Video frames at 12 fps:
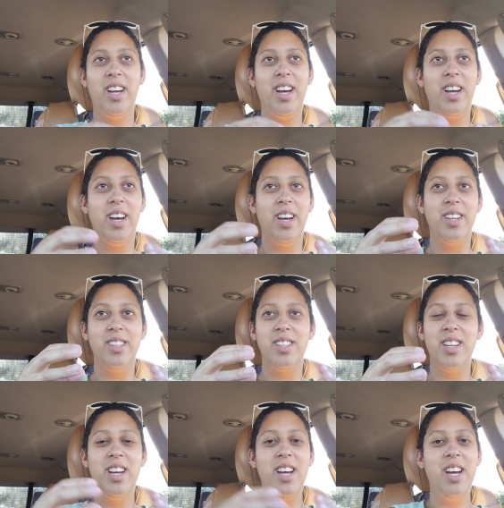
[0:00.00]

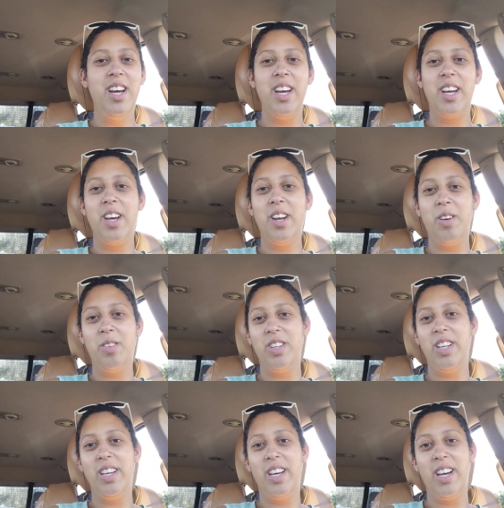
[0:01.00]
And it can
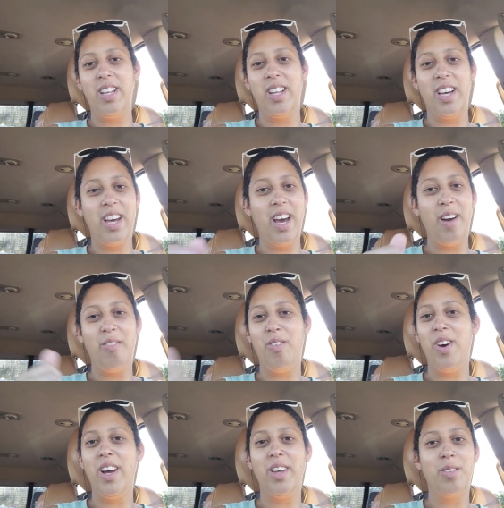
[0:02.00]
only get like
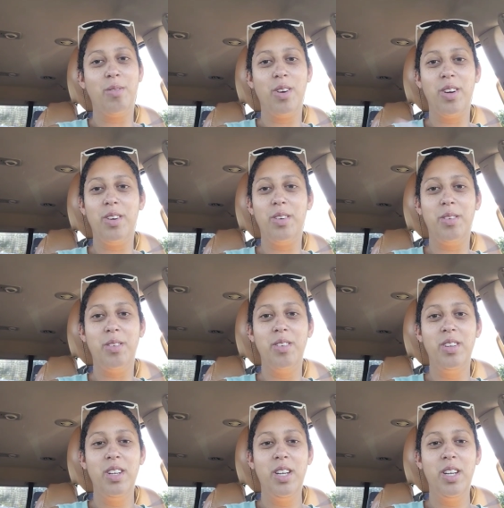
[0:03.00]
halfway through